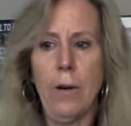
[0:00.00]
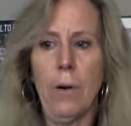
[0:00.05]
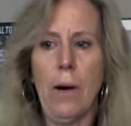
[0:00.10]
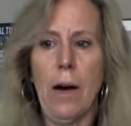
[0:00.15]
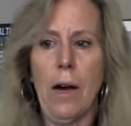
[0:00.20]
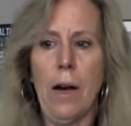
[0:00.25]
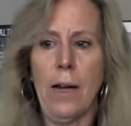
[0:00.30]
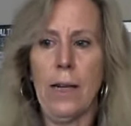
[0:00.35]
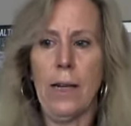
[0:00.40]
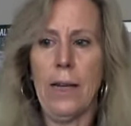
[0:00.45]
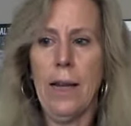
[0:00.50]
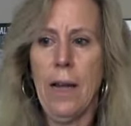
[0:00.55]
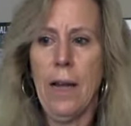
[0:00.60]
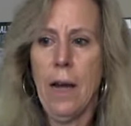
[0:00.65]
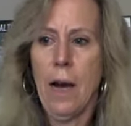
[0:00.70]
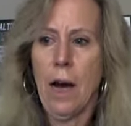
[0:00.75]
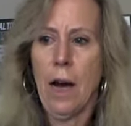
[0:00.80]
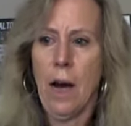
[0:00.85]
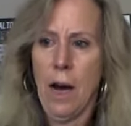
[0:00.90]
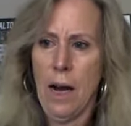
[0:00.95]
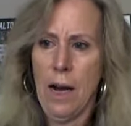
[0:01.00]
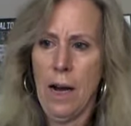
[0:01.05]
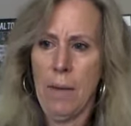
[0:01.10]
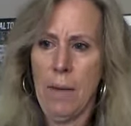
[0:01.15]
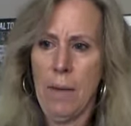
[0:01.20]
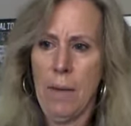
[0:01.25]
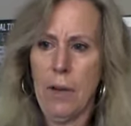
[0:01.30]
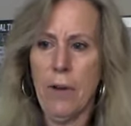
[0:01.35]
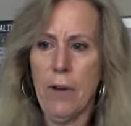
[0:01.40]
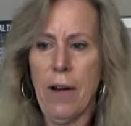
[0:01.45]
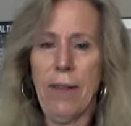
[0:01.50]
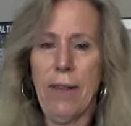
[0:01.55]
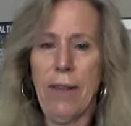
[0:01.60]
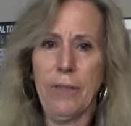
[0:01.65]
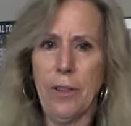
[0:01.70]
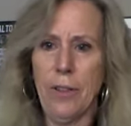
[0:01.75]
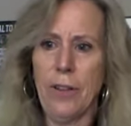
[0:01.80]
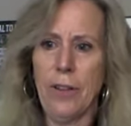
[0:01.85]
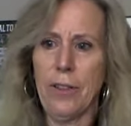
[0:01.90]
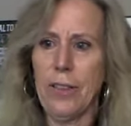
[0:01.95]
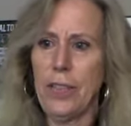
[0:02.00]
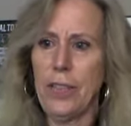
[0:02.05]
on. After there's a